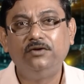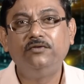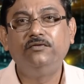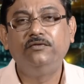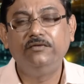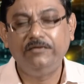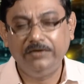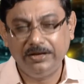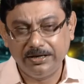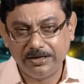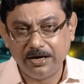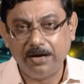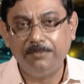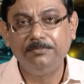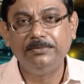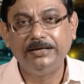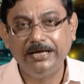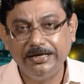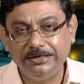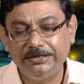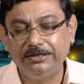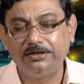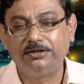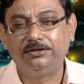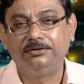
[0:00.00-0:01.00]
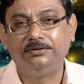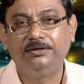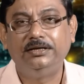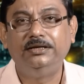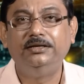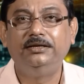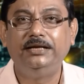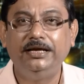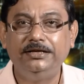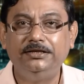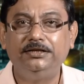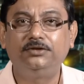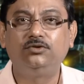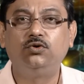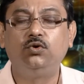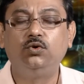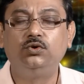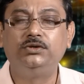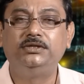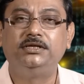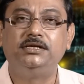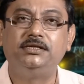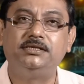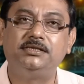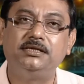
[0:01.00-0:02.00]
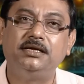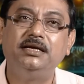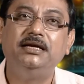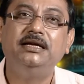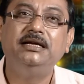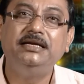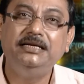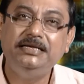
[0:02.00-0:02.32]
we will come later in later courses.